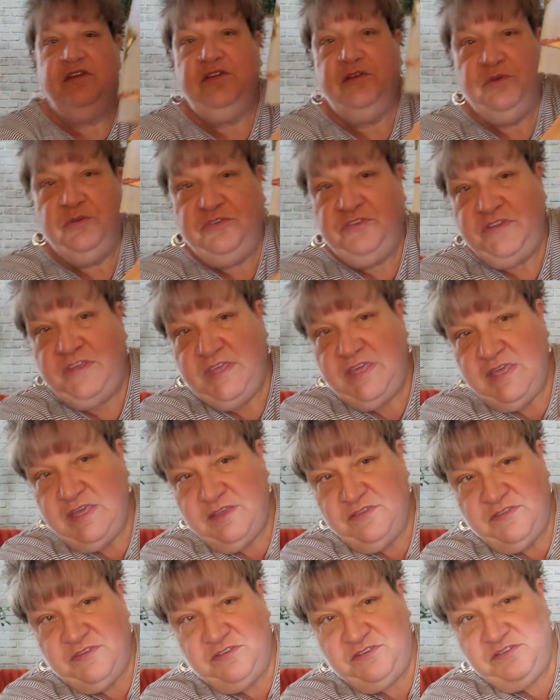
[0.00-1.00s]
you see,
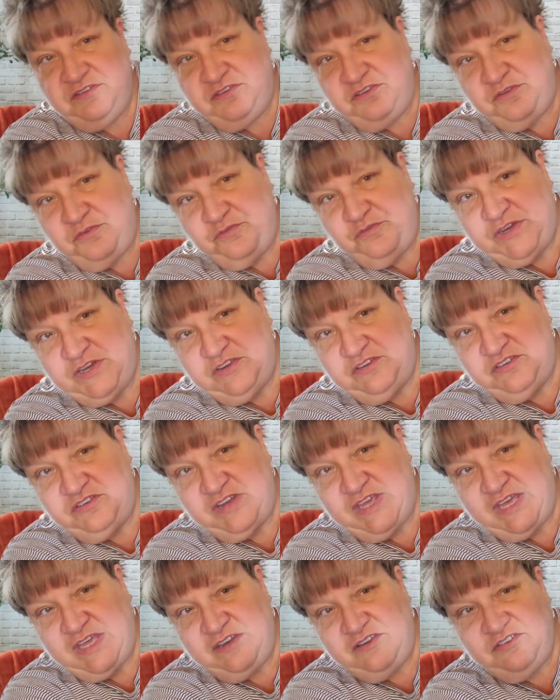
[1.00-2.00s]
this is the finished
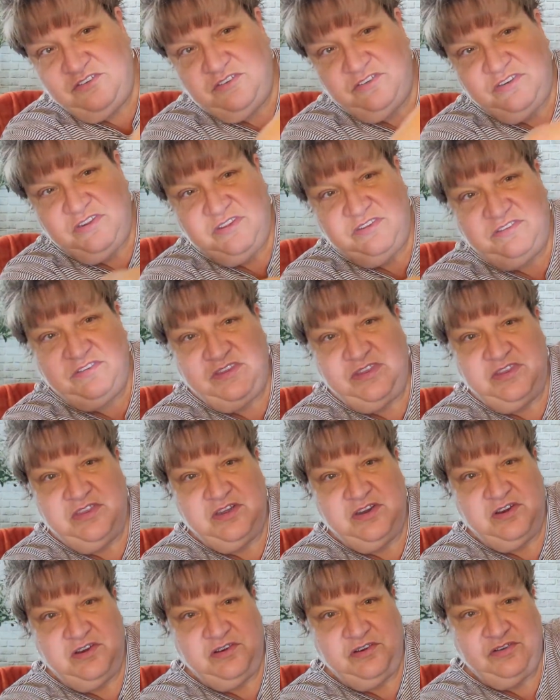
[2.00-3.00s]
edge. Do you see
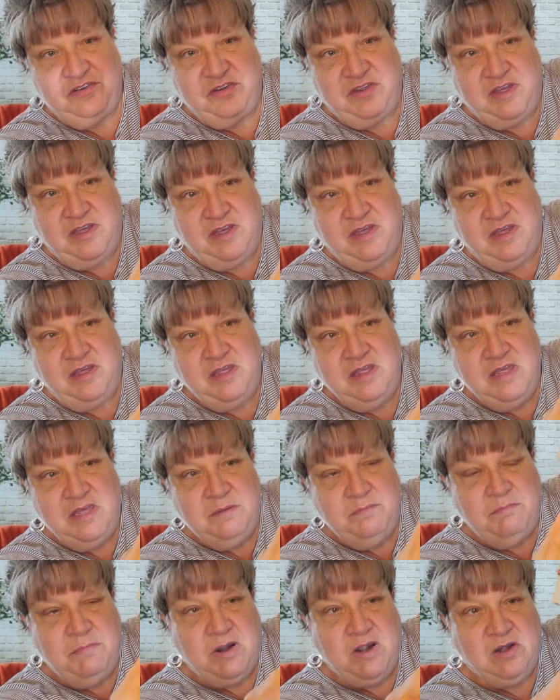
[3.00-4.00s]
there's
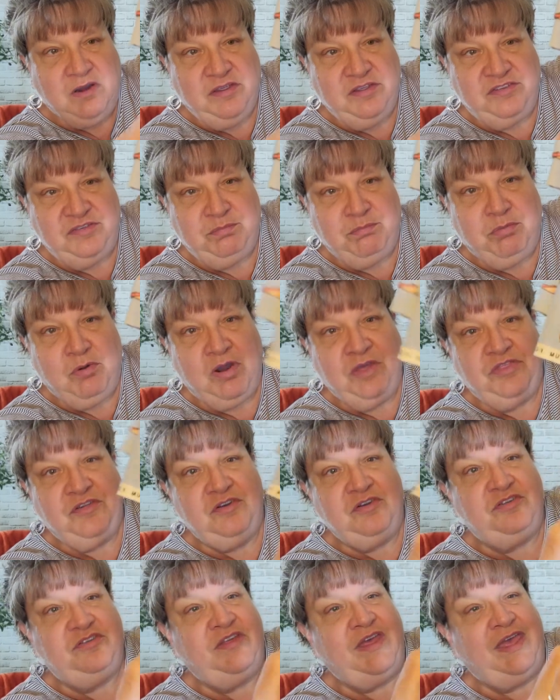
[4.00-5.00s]
Marcus
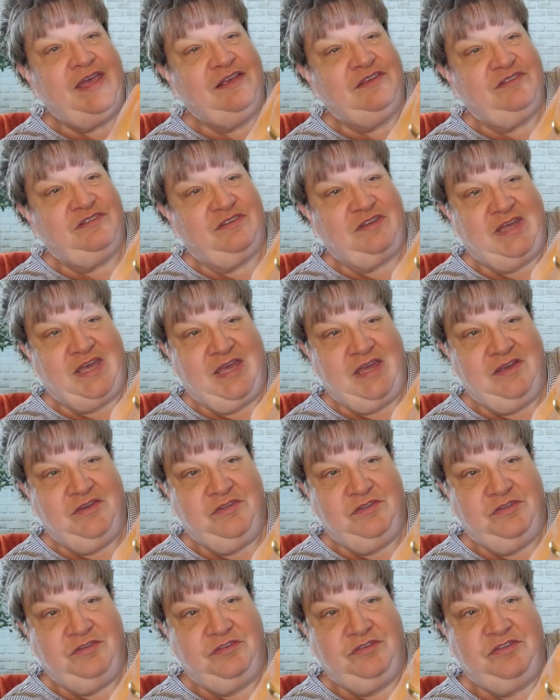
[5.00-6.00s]
Brother
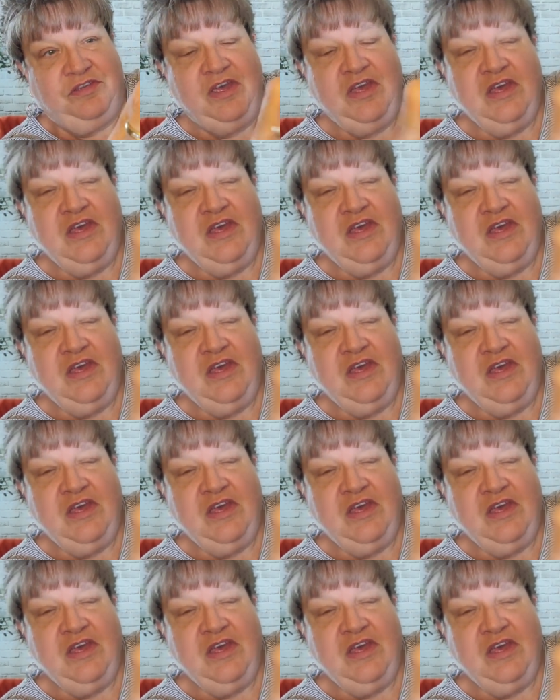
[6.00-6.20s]
Textiles.